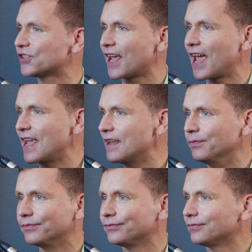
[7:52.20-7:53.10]

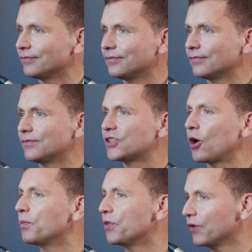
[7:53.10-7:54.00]
say
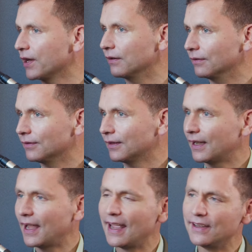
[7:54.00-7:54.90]
top 3
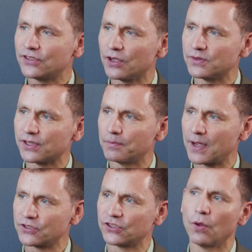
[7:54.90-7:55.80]
in terms of the
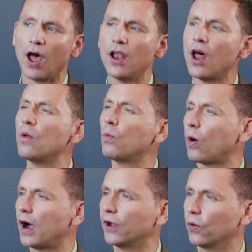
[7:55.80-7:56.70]
pictures, and
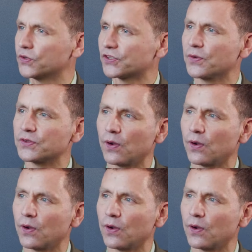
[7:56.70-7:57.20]
why also as